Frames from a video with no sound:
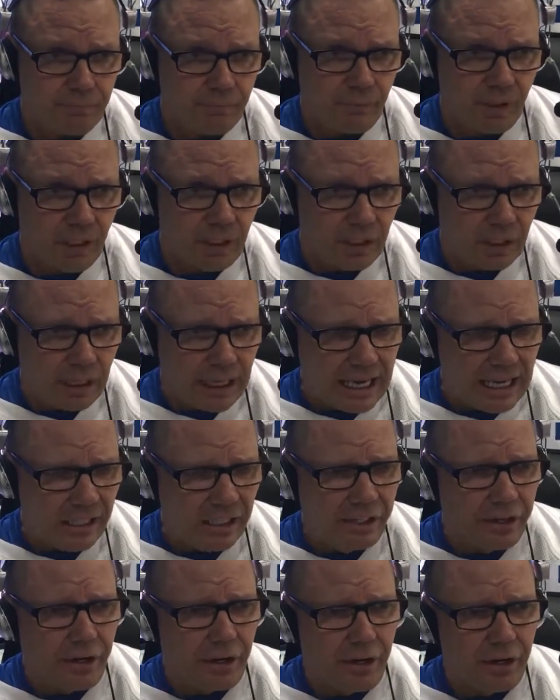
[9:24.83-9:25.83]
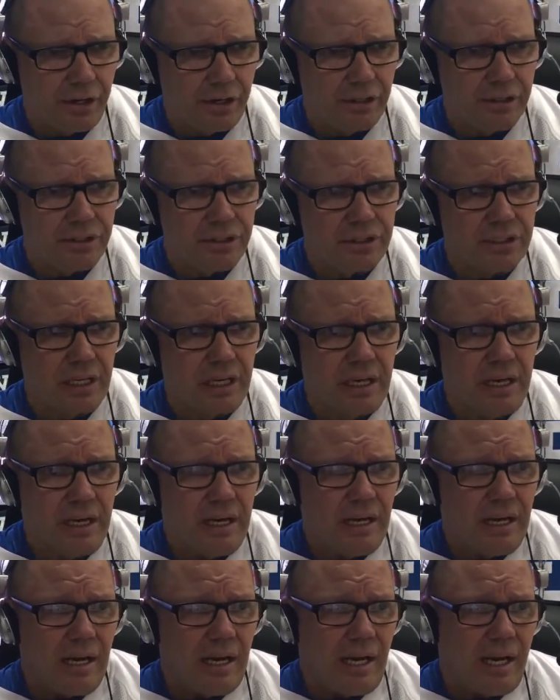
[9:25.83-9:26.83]
Allen Hurns
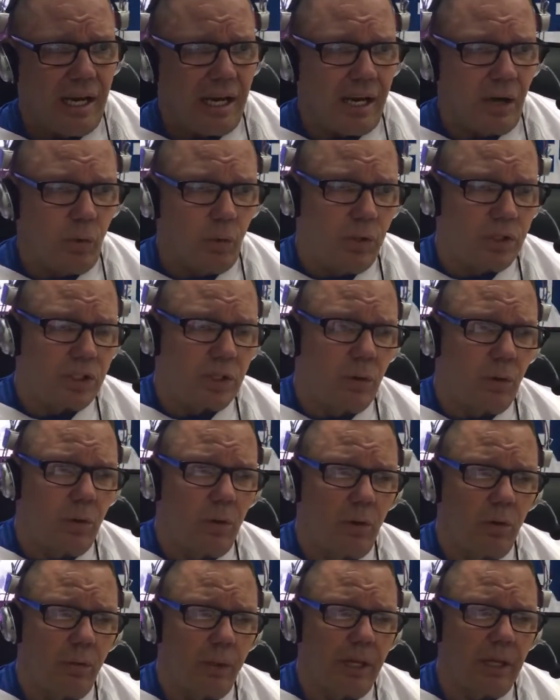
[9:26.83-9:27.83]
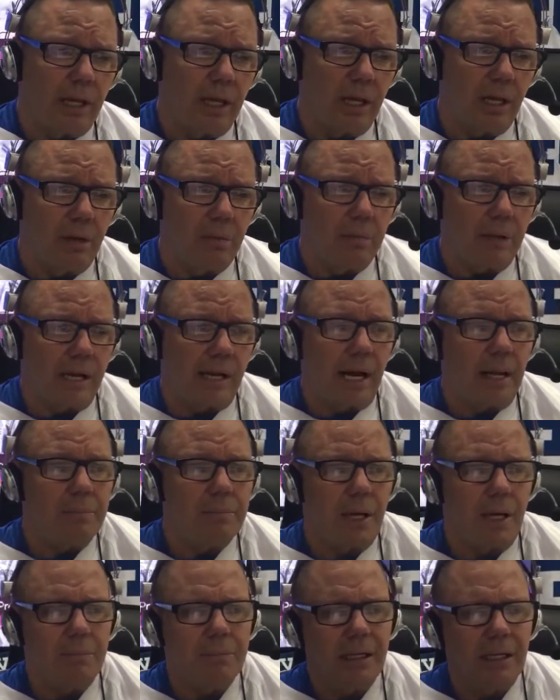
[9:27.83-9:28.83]
and what's going on with him. And
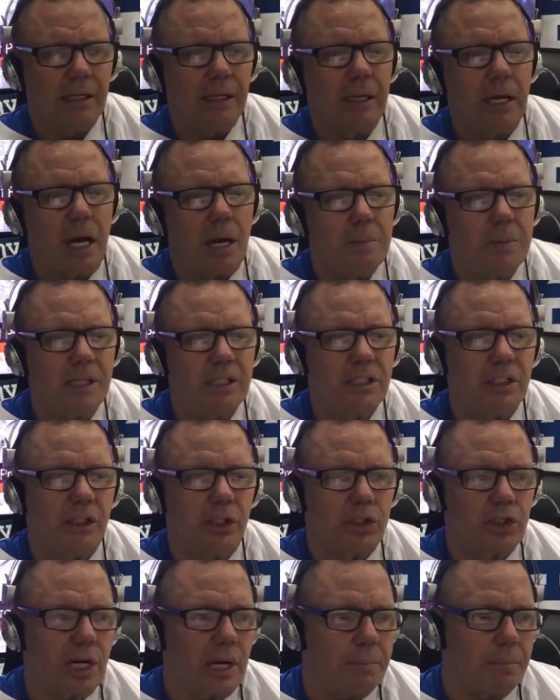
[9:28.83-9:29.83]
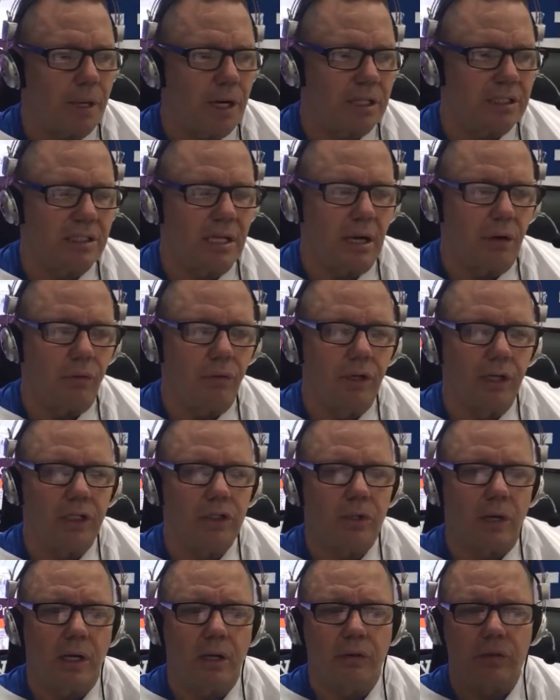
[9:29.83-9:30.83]
I'm getting comments in the chat box, and I
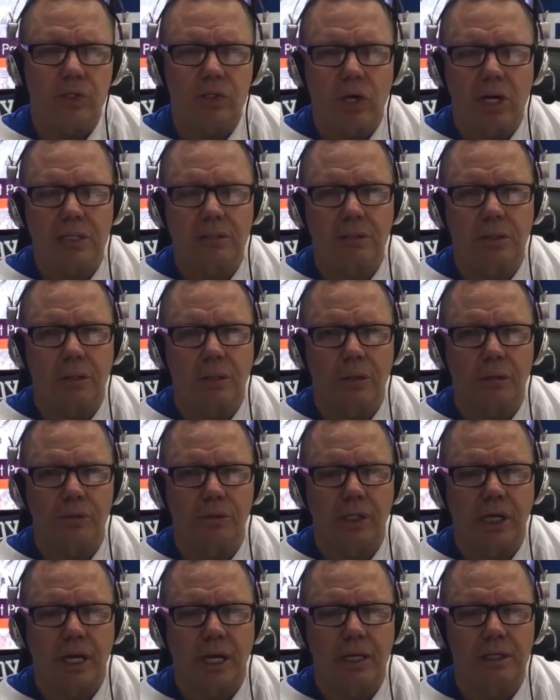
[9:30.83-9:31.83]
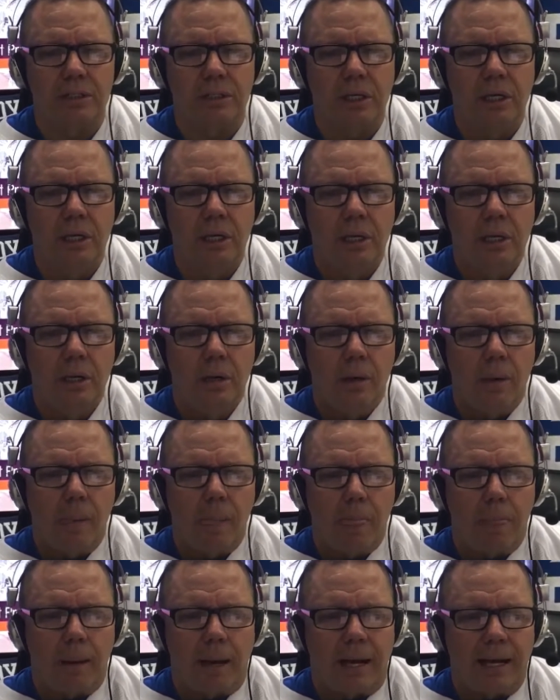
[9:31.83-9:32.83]
really try to address all those guys.
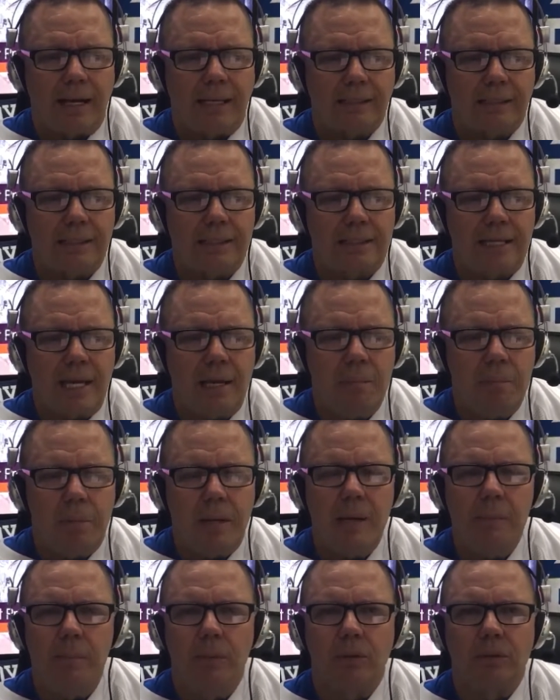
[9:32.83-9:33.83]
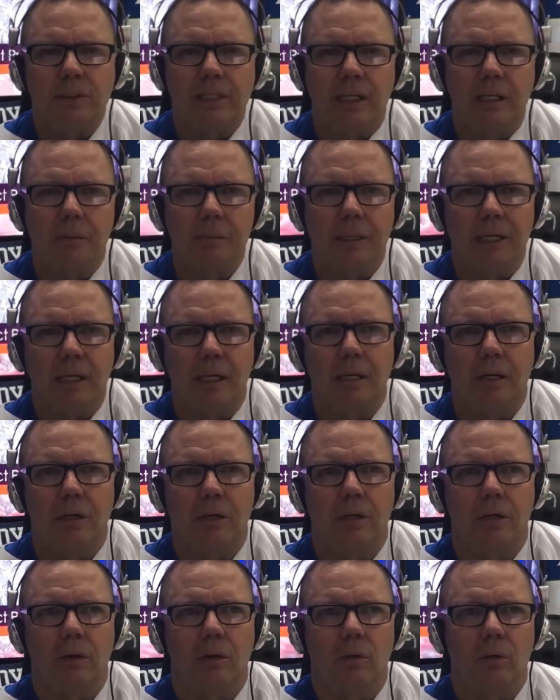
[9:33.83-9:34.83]
I got the same people telling me,
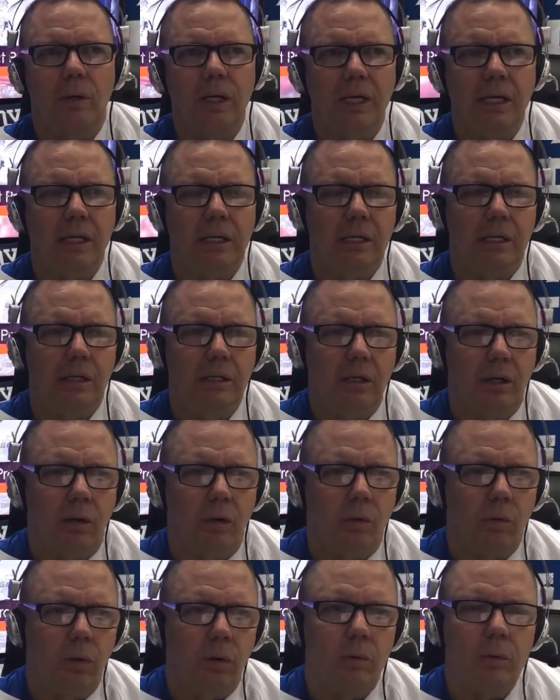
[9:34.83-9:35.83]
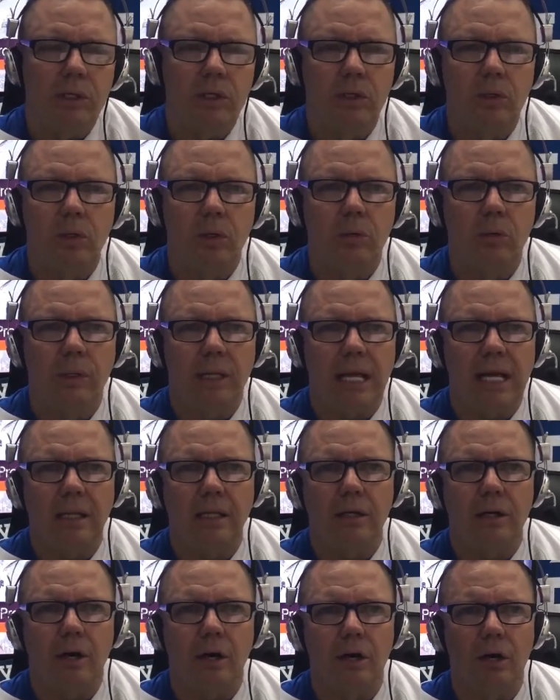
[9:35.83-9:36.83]
we need, what are we doing with
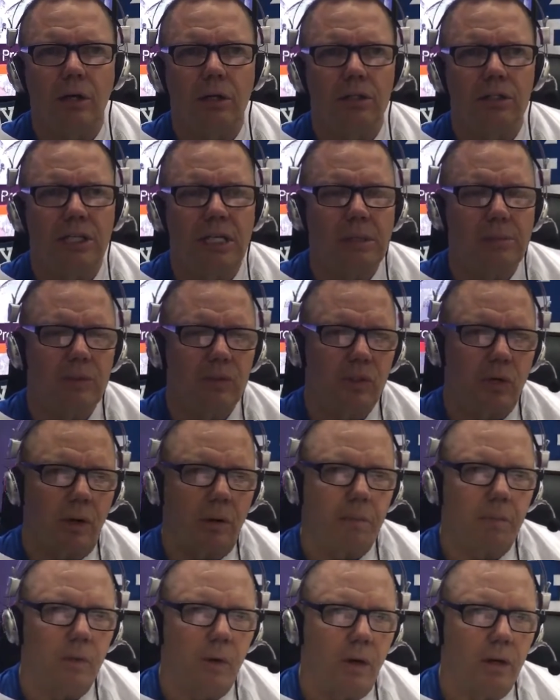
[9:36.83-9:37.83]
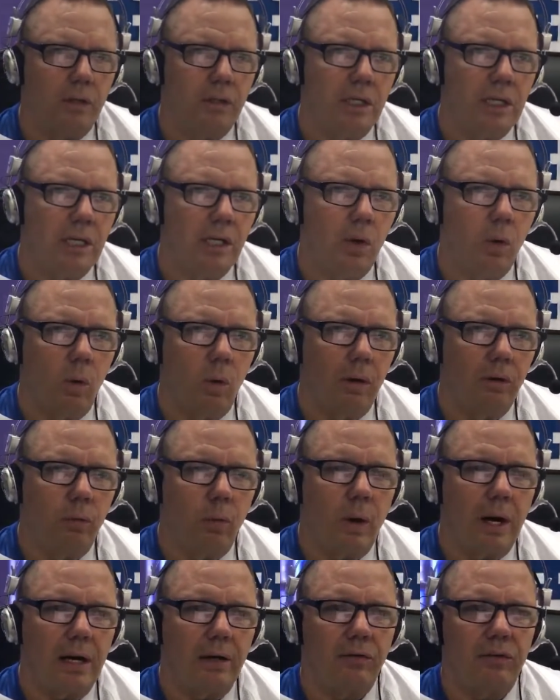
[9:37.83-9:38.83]
Allen Hurns? He was our decoy
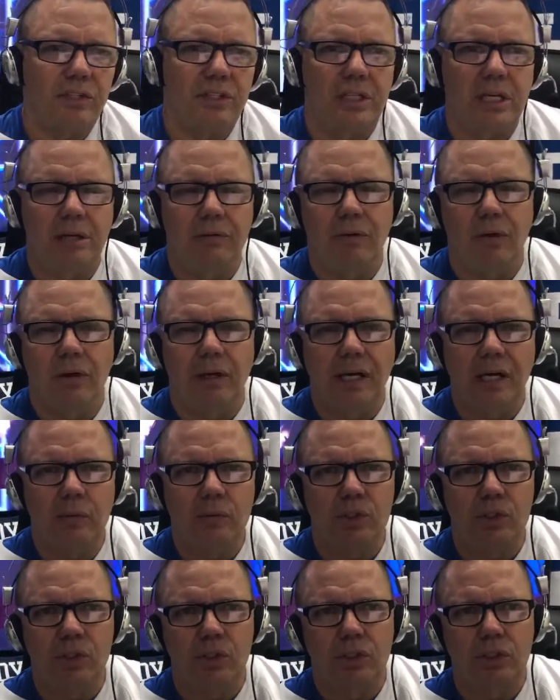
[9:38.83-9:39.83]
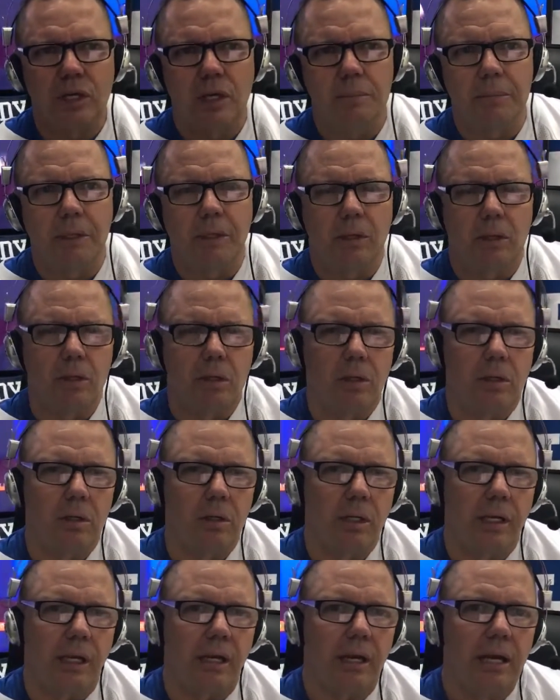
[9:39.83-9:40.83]
wide receiver, and he was just coming
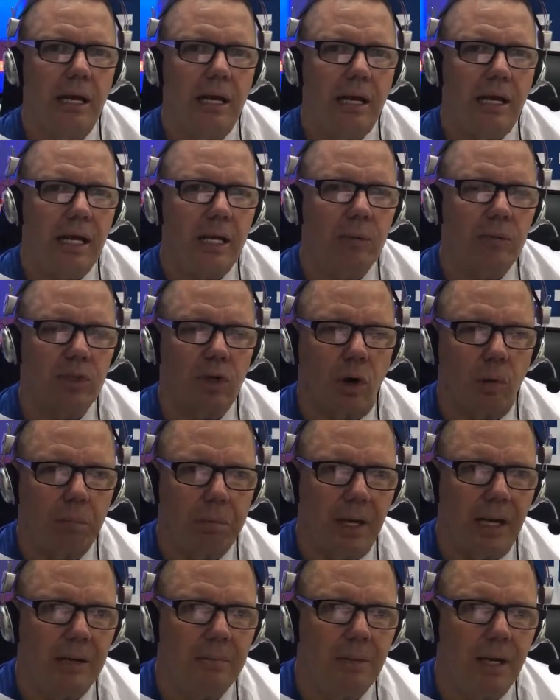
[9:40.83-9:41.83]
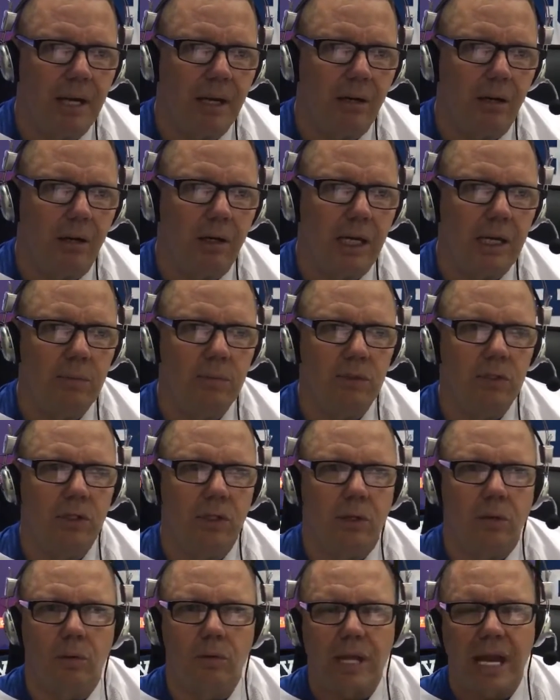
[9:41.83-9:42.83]
along, and he was our playmaker. He
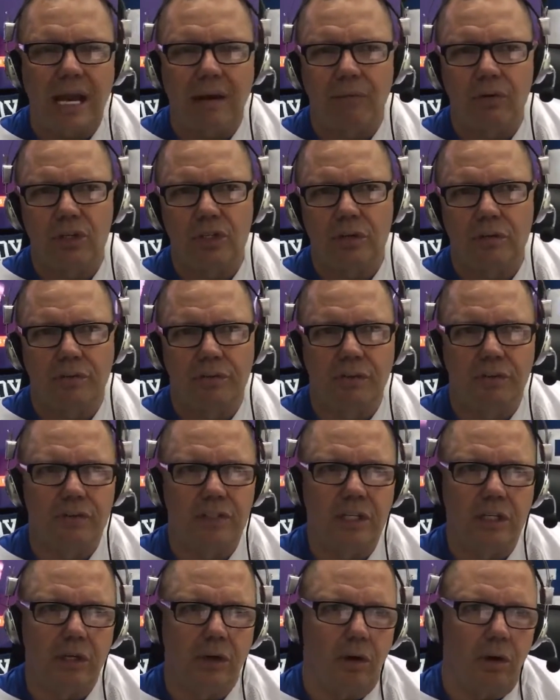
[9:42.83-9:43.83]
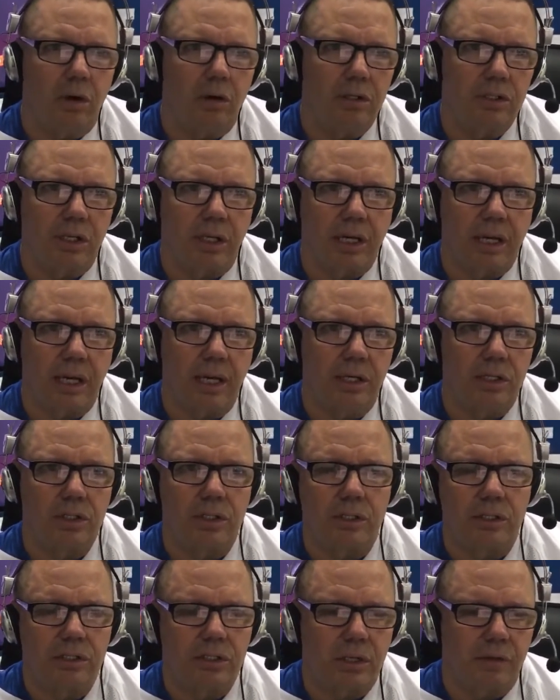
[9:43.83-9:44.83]
was, averaging 15 yards a catch
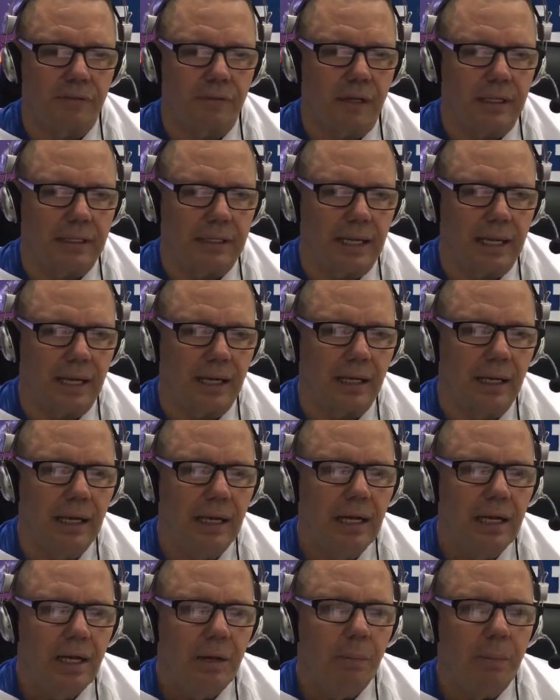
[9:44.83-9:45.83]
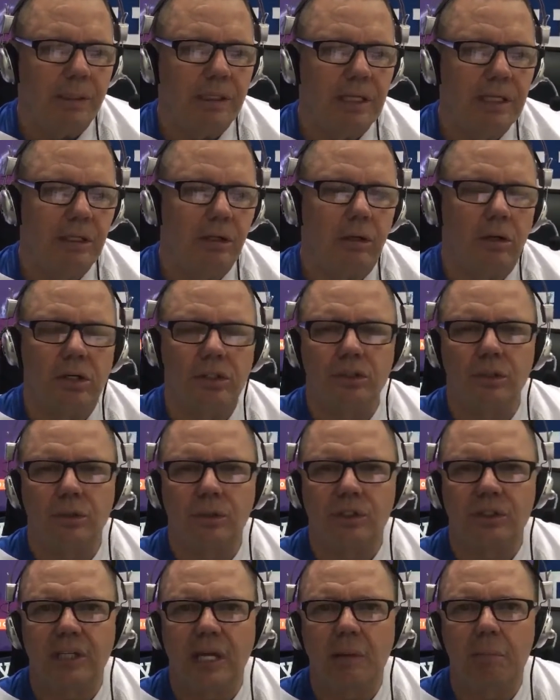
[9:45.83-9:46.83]
and stuff like that. But then they're also
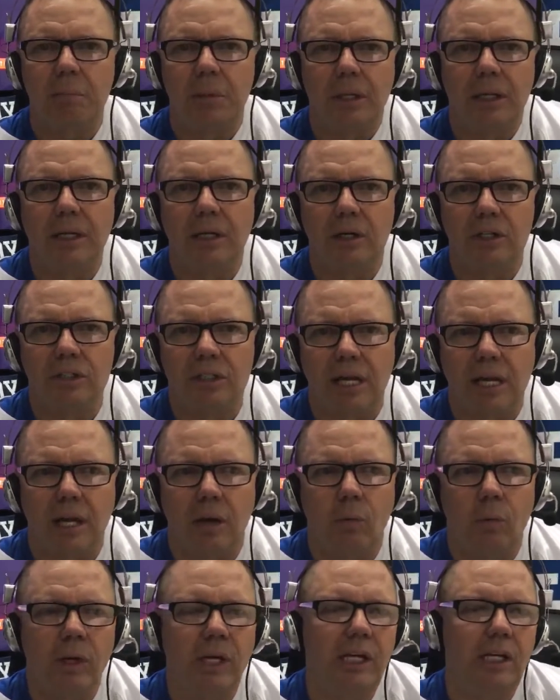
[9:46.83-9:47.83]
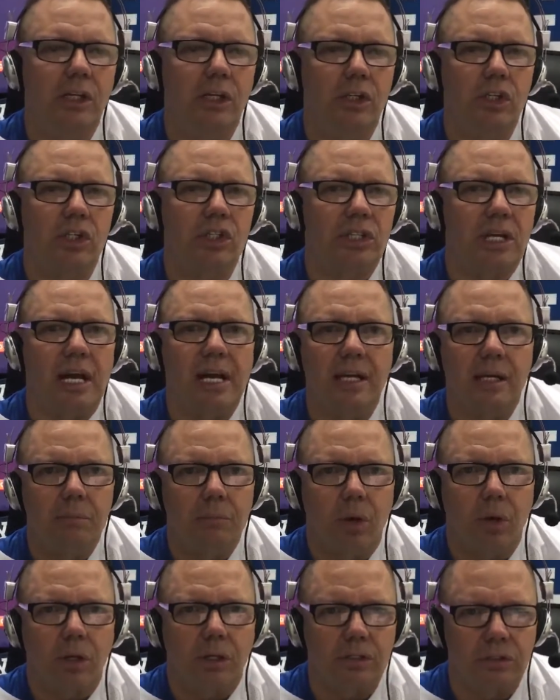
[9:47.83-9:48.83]
the same players saying we need to just sign
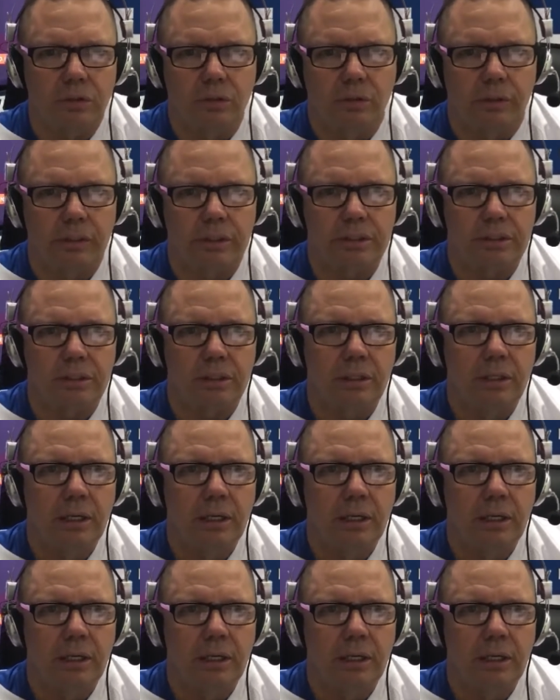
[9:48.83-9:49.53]
Demarcus Lawrence.